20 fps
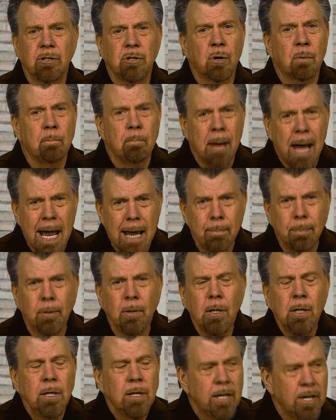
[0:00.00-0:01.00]
Your Bible
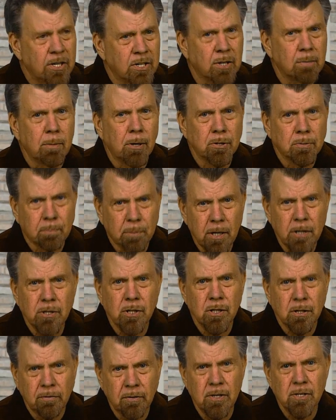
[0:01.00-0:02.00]
is the most
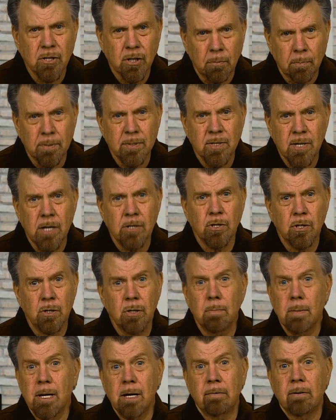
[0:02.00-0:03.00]
precious physical possession you
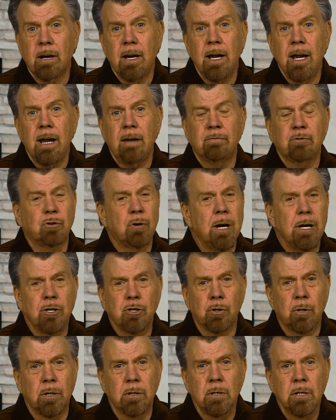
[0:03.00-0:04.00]
may ever have.
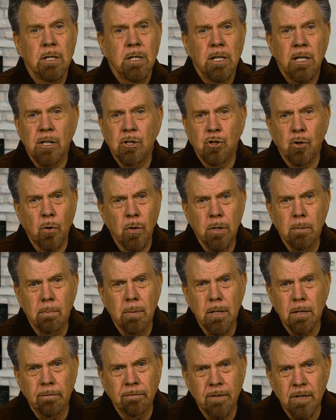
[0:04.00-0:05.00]
Treasure it. Enjoy the
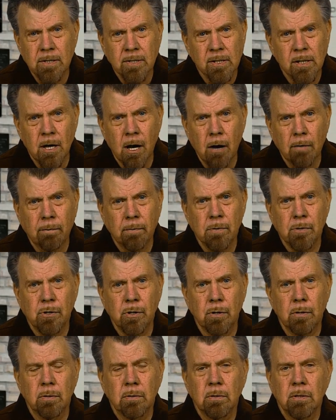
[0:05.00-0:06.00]
benefits it offers
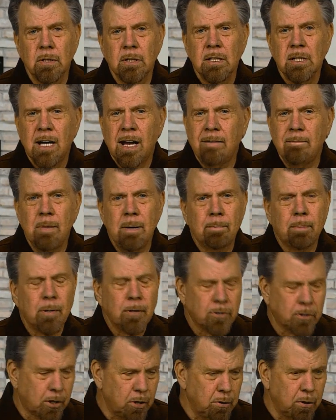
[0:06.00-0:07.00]
you. I've met
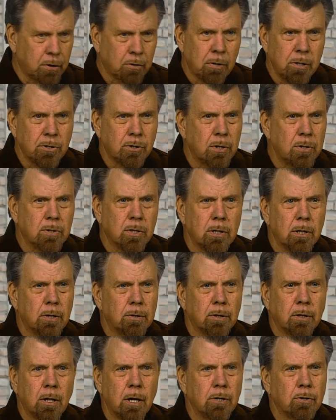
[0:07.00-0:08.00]
persecuted Christians in
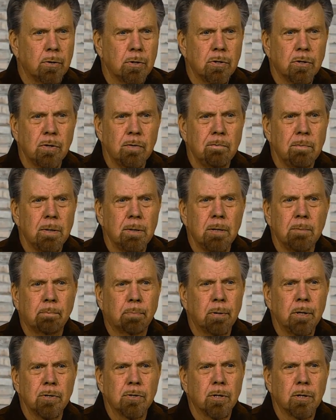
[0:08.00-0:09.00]
other countries who've been
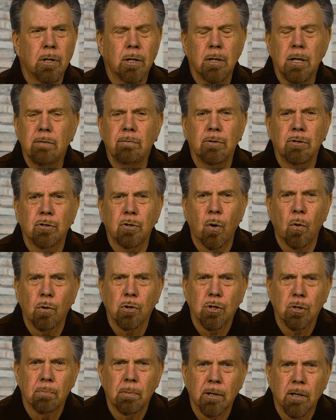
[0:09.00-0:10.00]
imprisoned and even
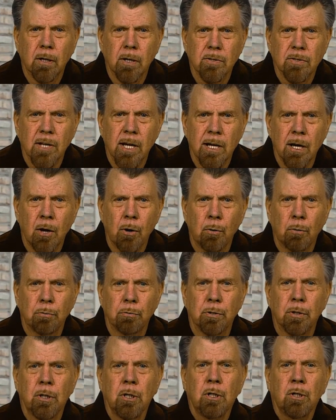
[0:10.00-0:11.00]
tortured because they
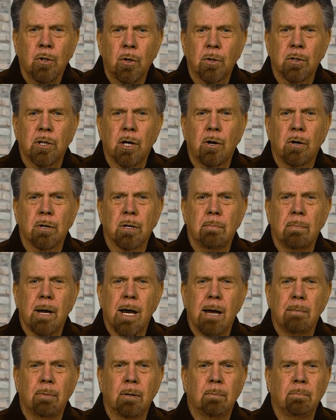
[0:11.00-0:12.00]
owned or taught the
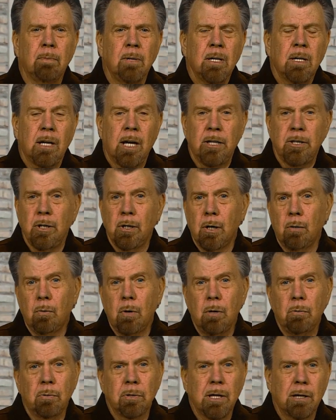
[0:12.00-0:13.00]
Bible. And you know
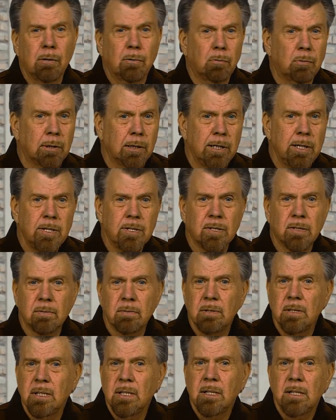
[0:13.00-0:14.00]
what? When they were released,
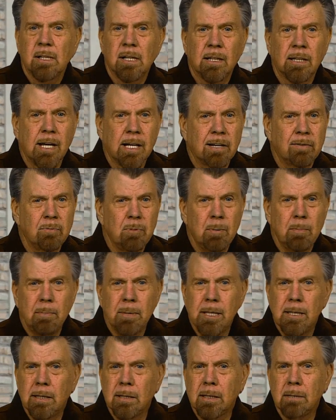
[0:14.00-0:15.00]
a lot of them
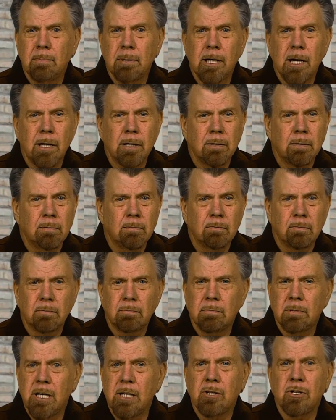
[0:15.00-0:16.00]
immediately began
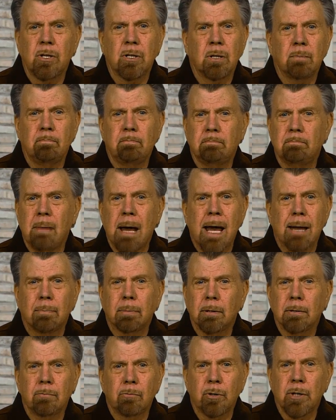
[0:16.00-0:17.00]
teaching the
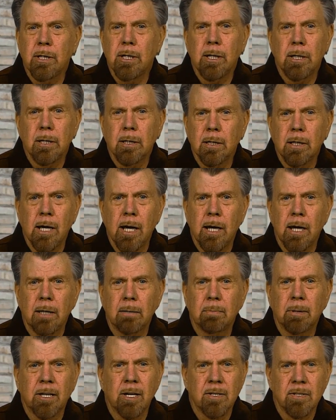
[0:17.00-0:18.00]
Bible and reading it again
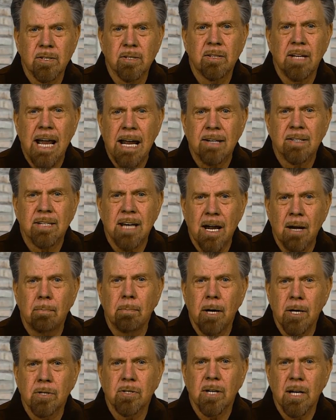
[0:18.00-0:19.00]
because that's how
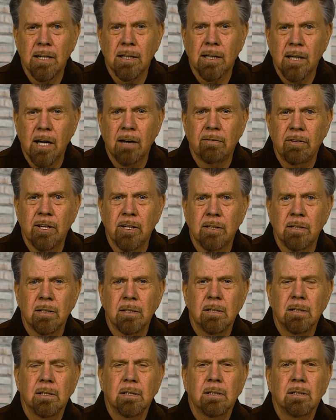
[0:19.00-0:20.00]
much they love it.
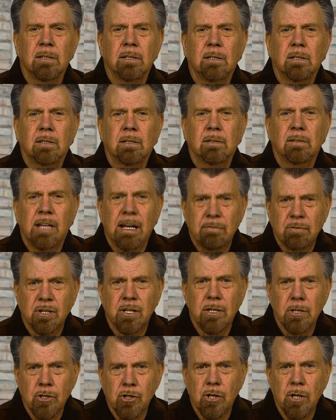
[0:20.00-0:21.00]
They've
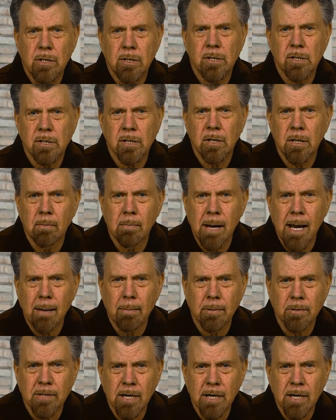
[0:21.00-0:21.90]
seen Jesus in their Bibles.